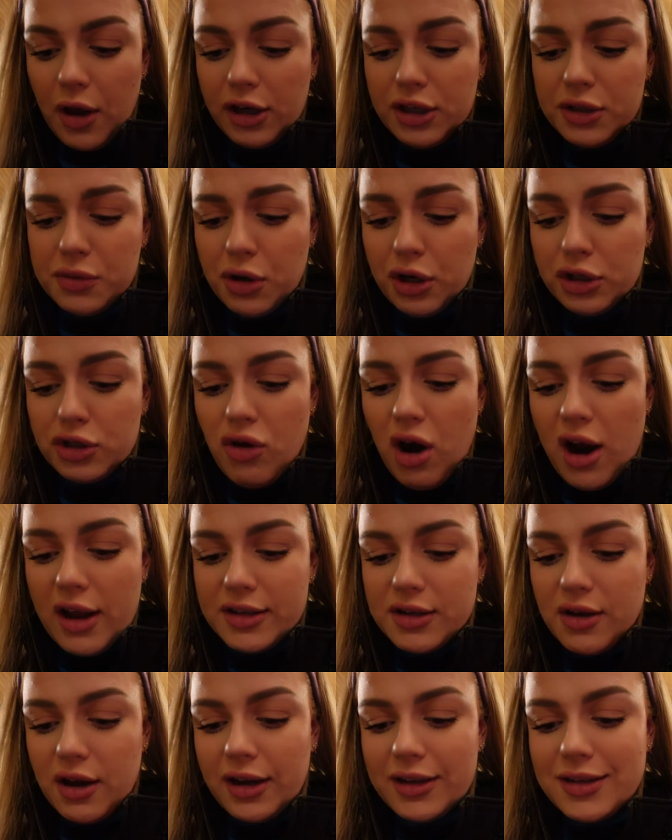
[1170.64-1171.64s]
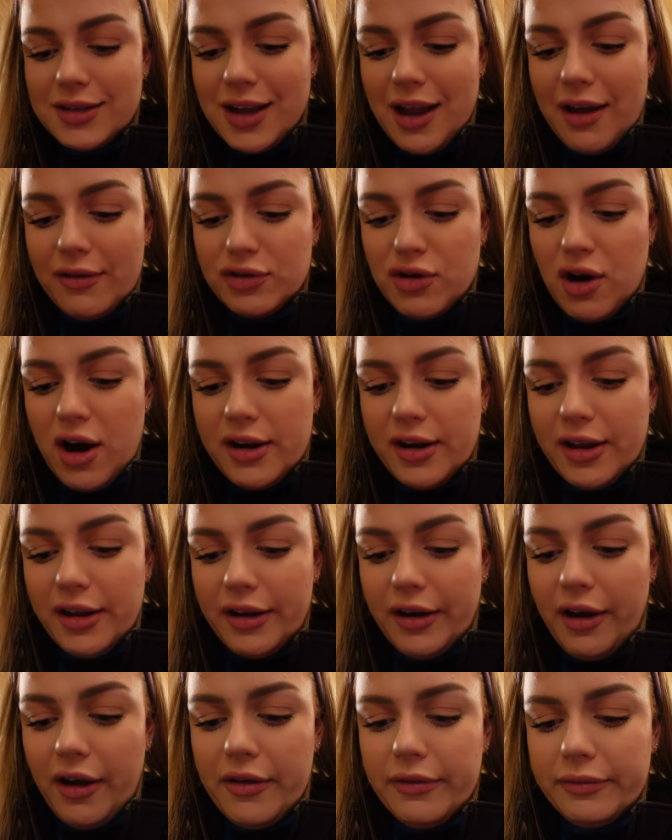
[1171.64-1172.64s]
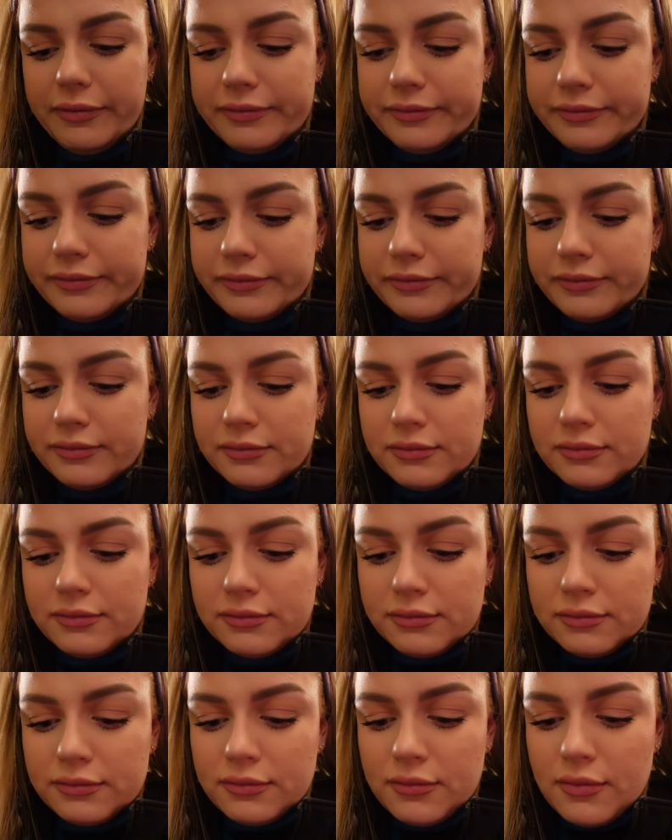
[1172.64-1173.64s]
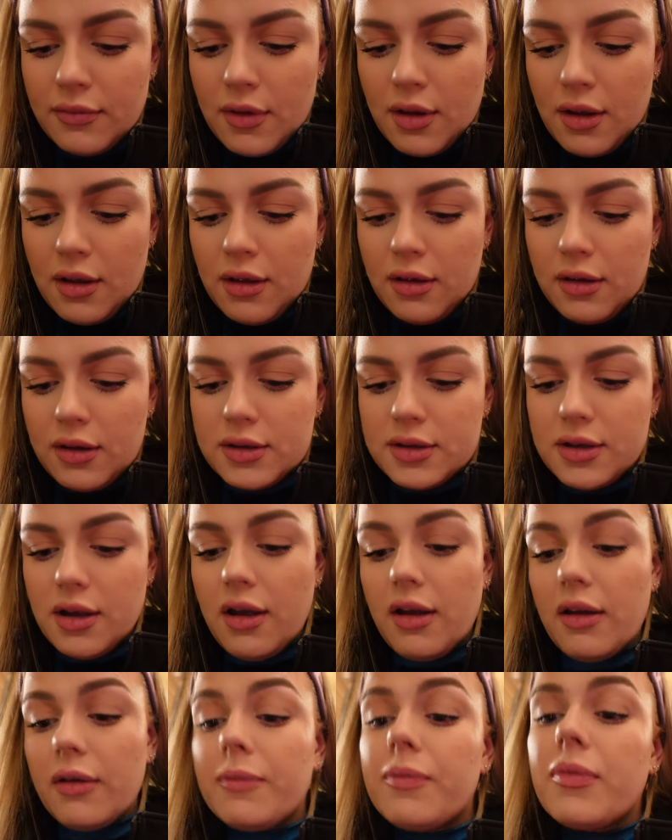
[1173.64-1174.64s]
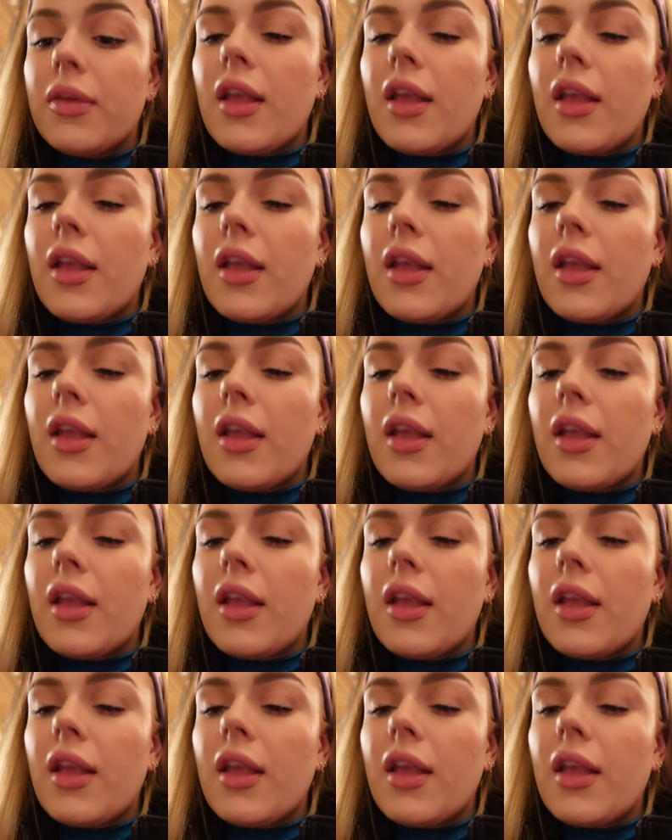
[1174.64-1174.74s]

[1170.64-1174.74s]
I just want to try it so I can say I've tried it, you know? So.